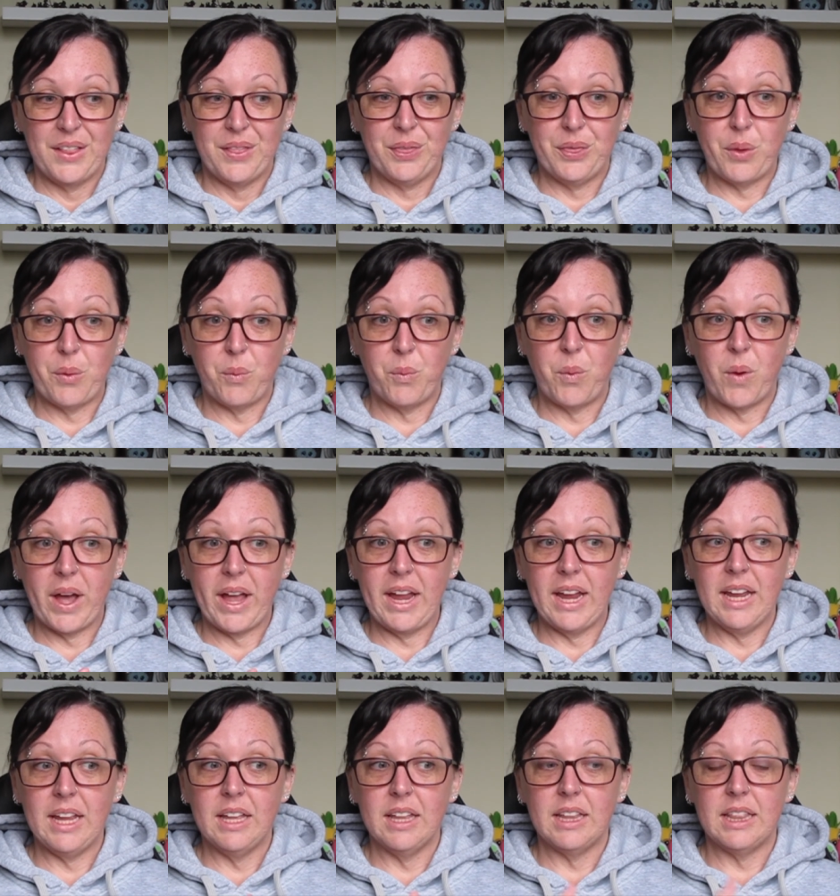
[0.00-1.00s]
the
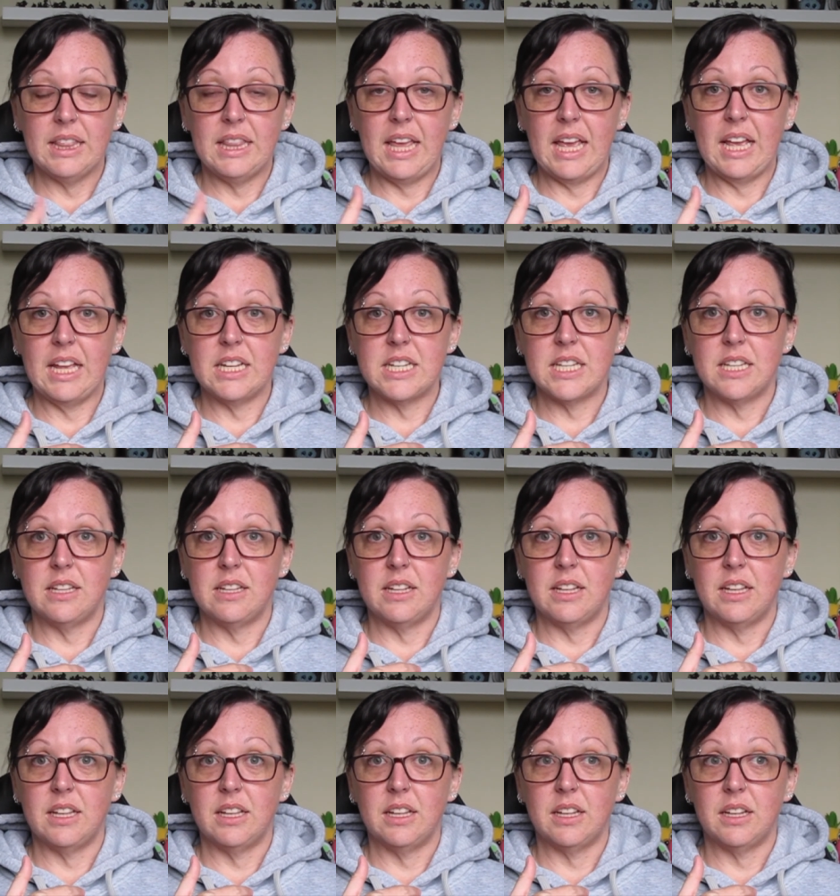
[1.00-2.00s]
way that
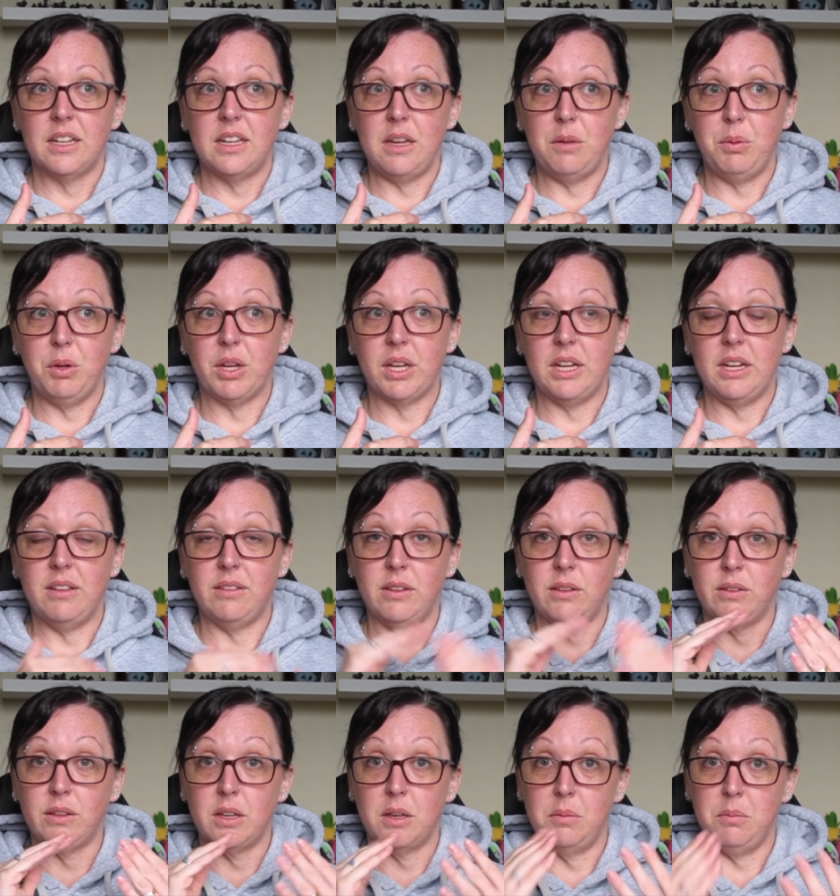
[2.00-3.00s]

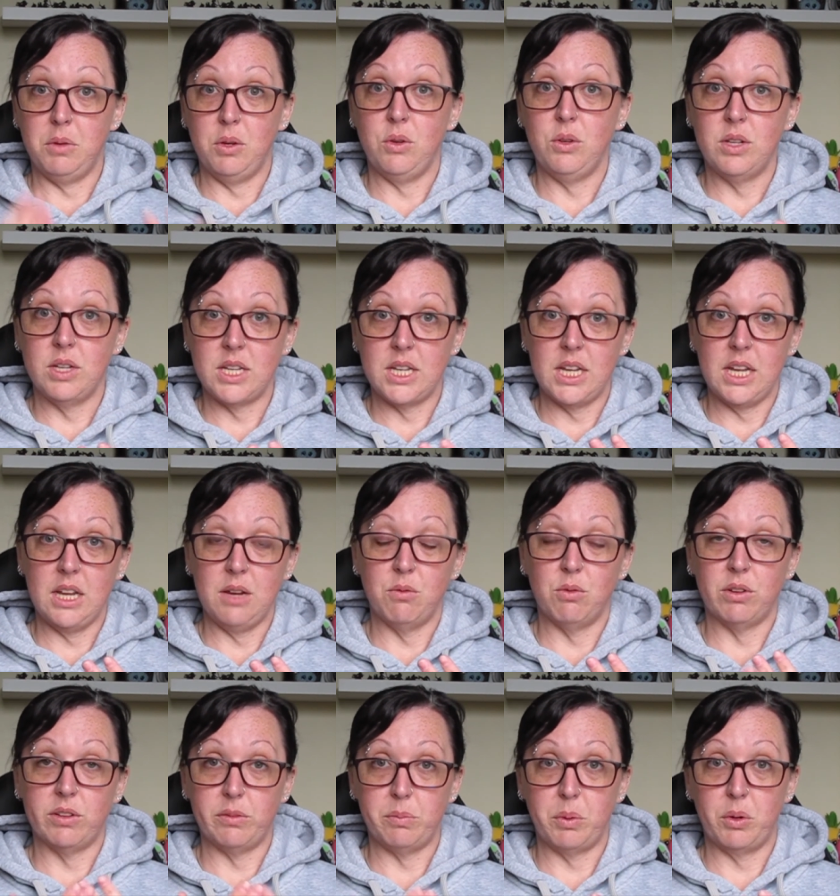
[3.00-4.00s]
Nebuchadnezzar's community
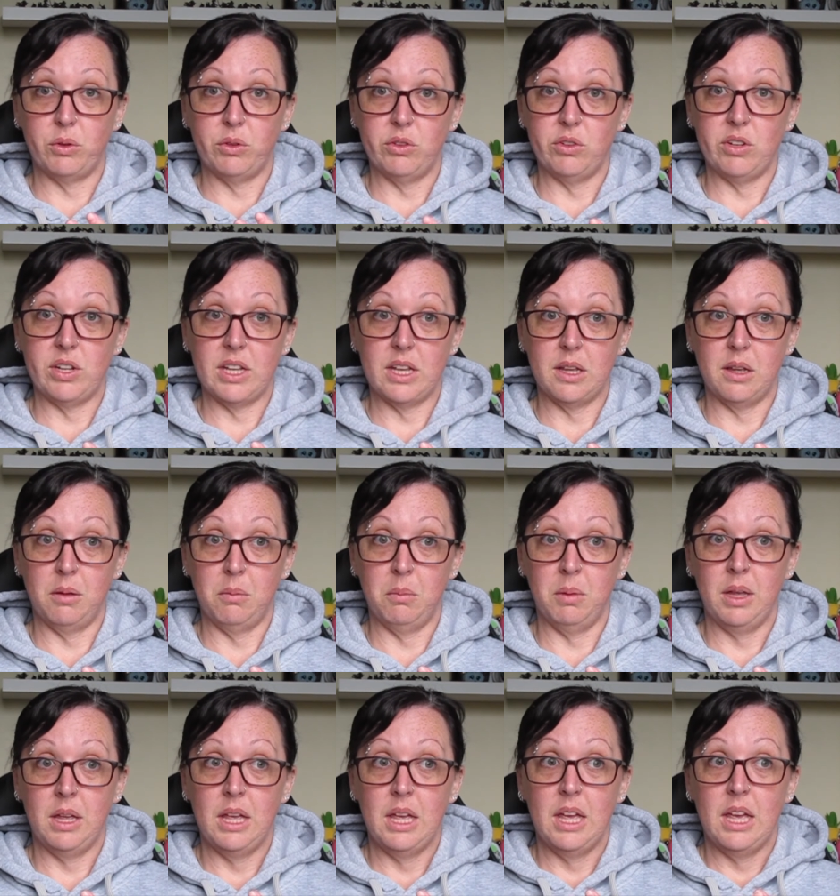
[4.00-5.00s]
responds to
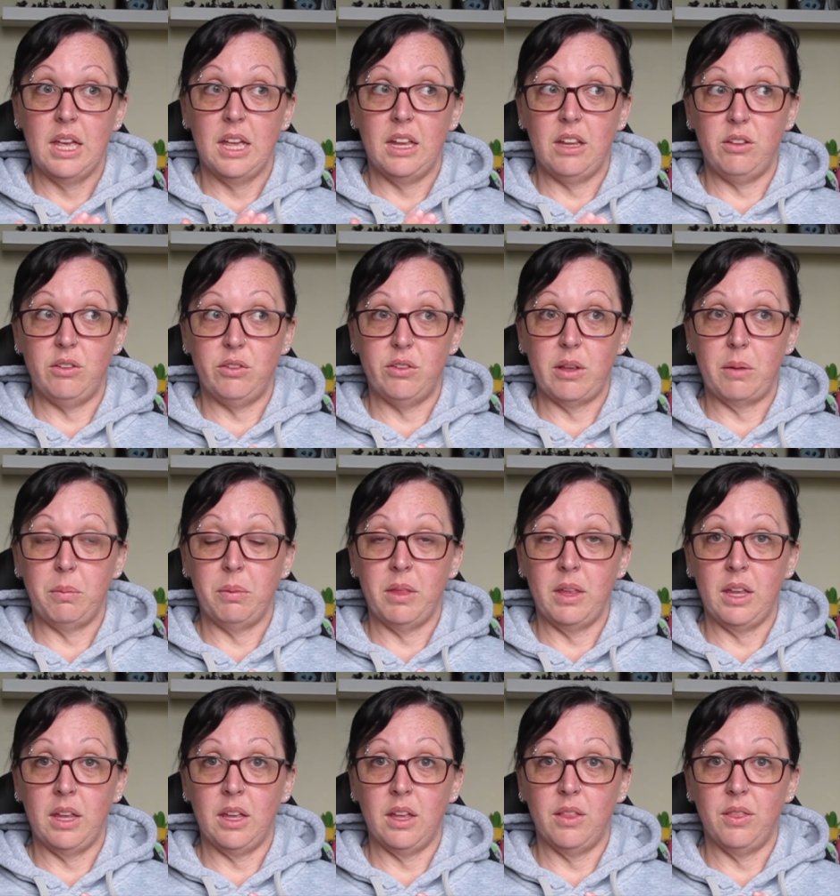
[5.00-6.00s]
him is
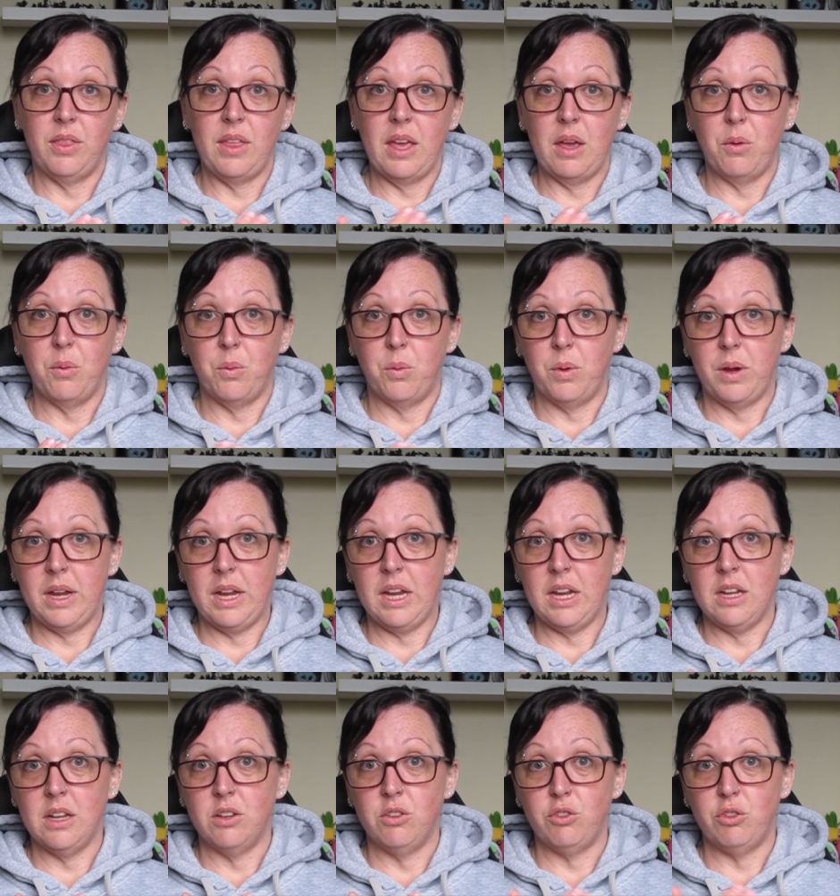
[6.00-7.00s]
something that
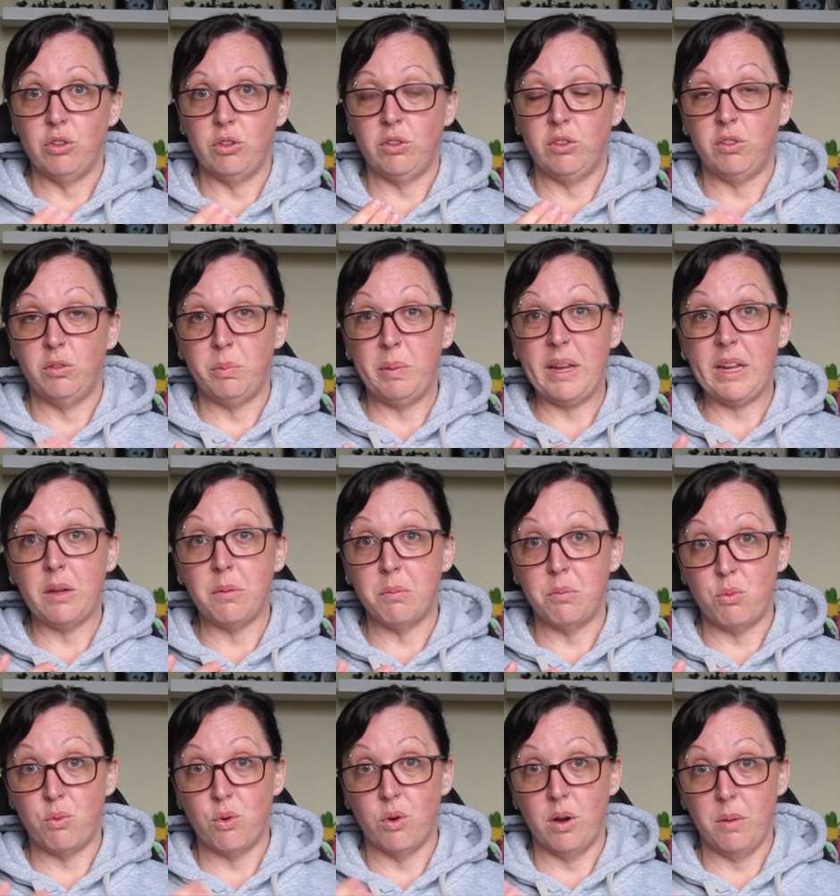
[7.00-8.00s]
we should speak
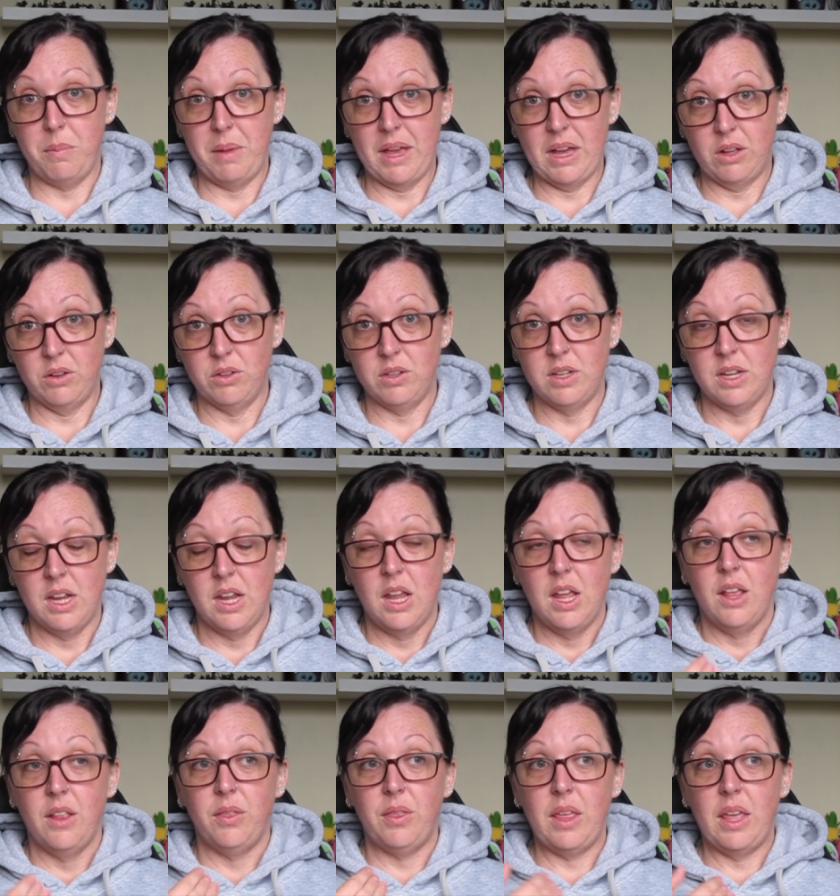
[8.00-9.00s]
more about.
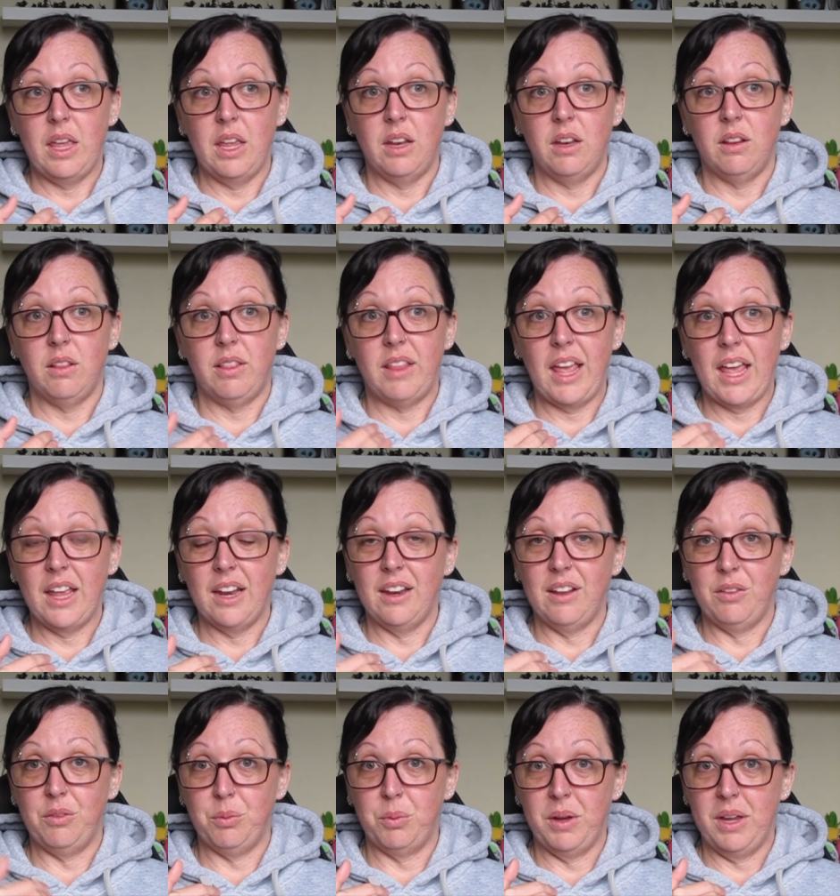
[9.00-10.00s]
That that
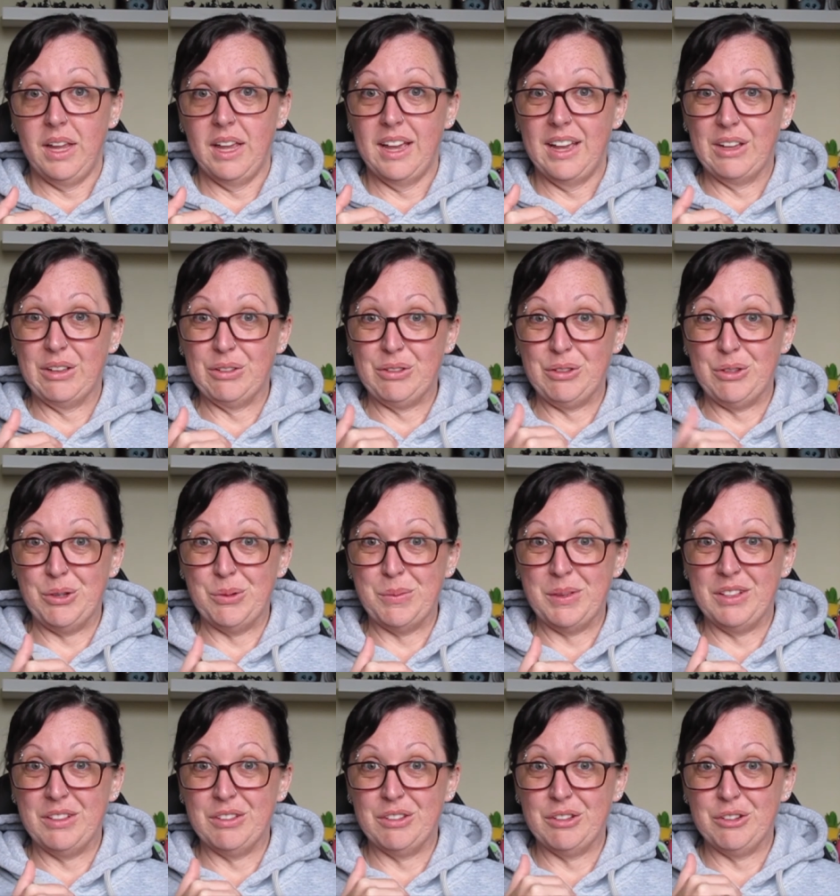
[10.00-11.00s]
is where our
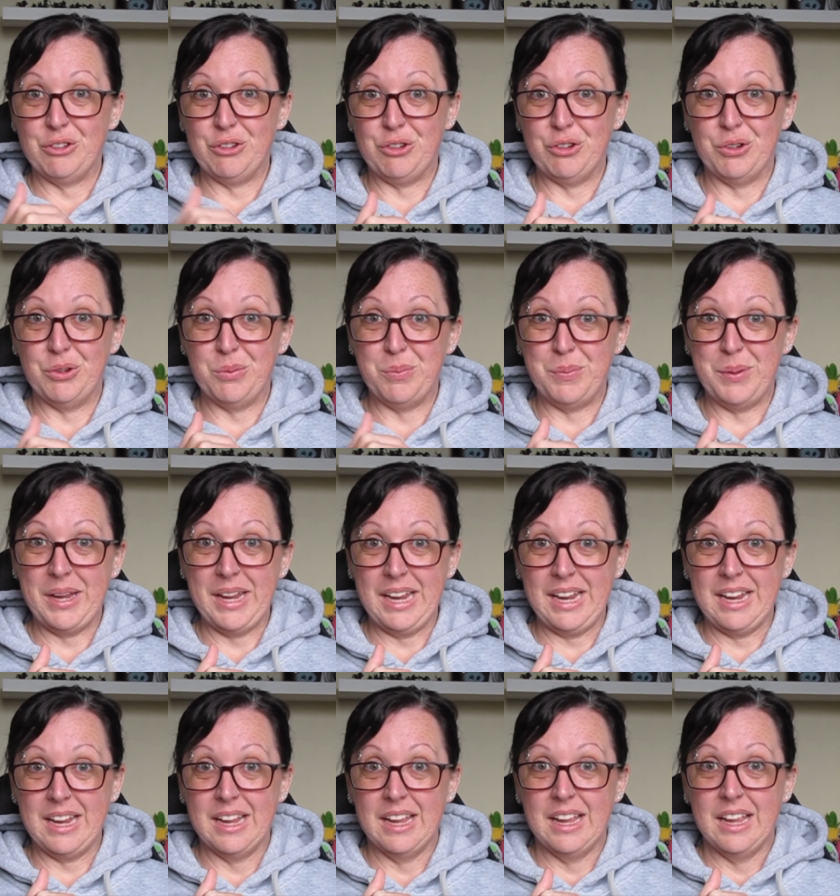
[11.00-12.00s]
sermons should
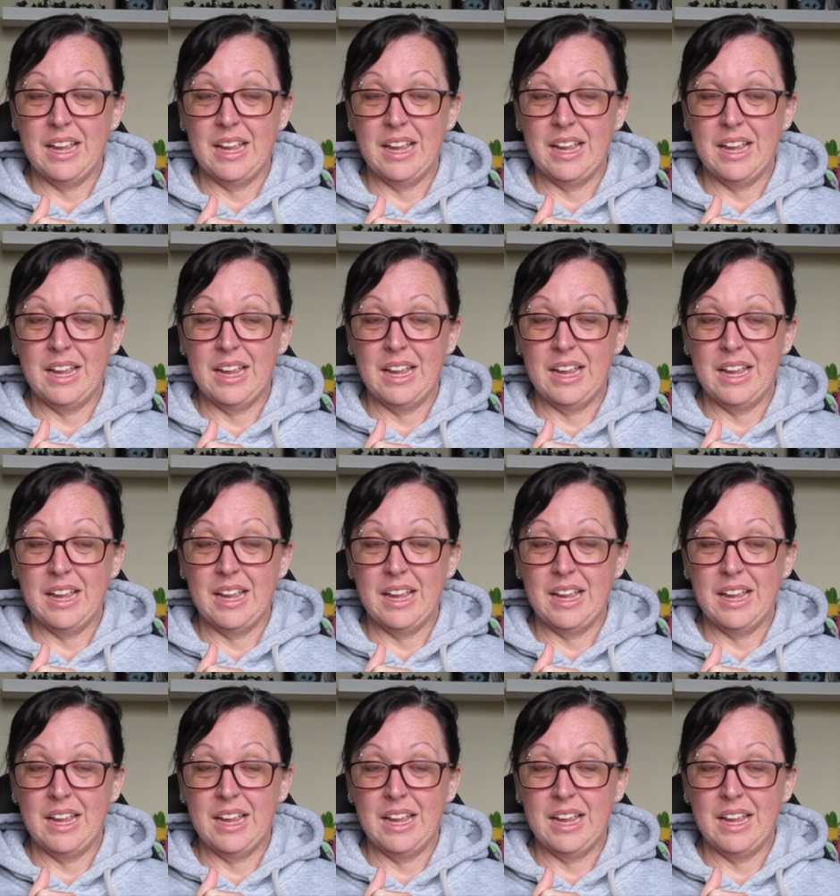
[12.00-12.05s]
be